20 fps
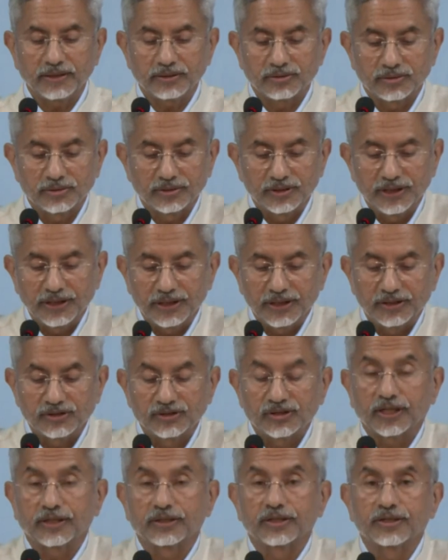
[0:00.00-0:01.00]
met
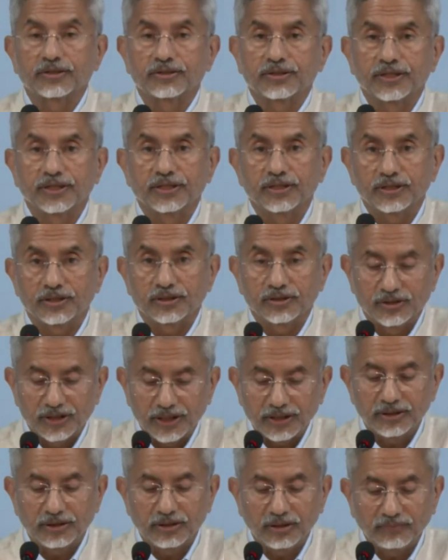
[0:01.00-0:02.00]
the Secretary
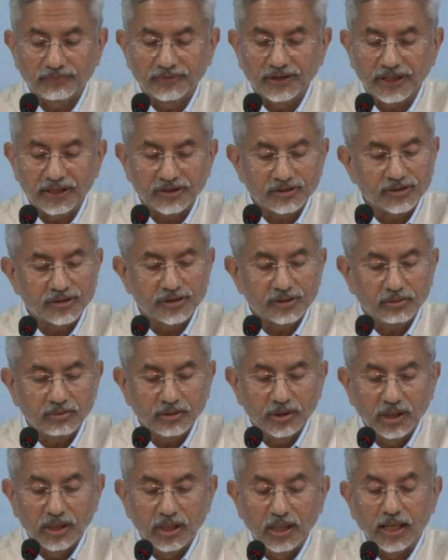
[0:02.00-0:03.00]
General of the
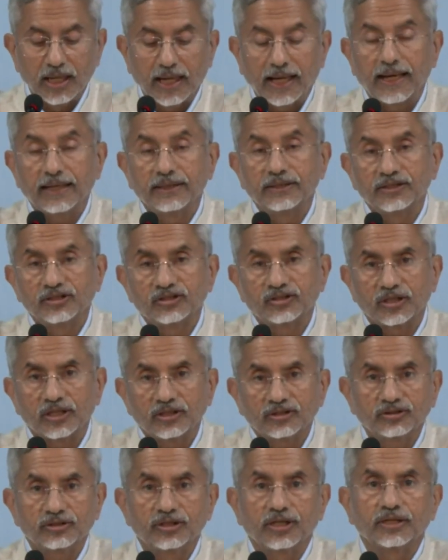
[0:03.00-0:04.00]
SCO and
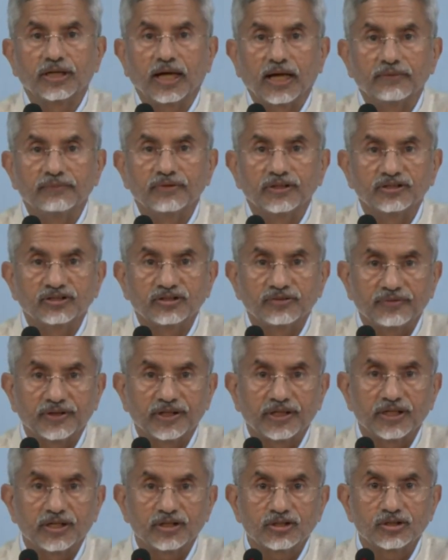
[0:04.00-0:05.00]
discussed the
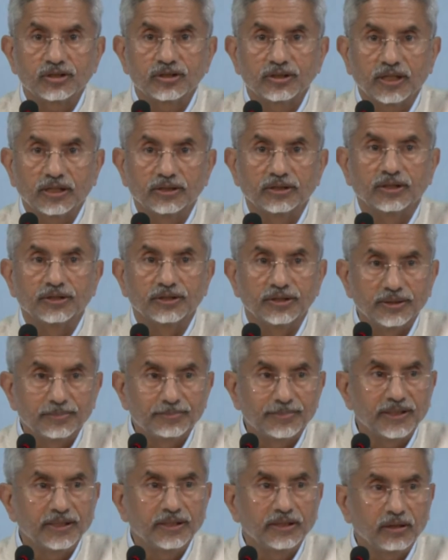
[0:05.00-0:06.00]
diversification and the
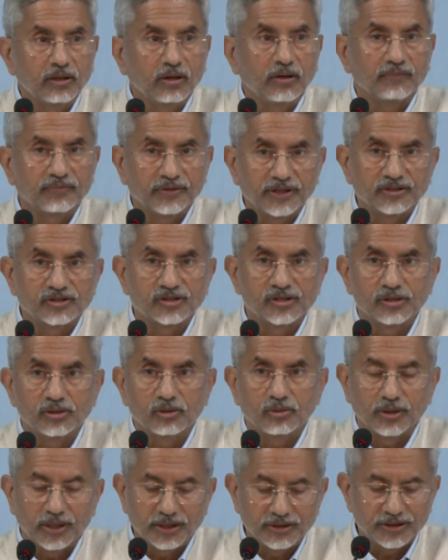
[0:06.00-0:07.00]
deepening of
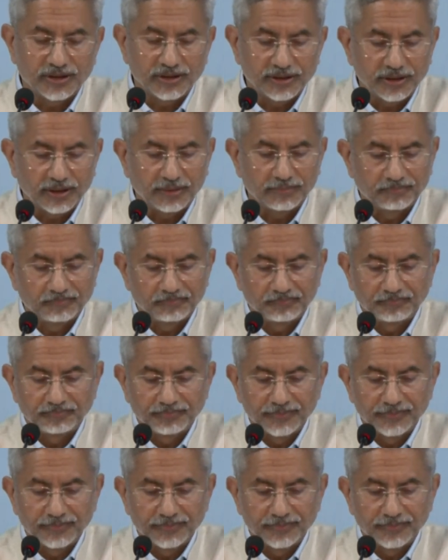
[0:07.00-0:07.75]
SCO agenda.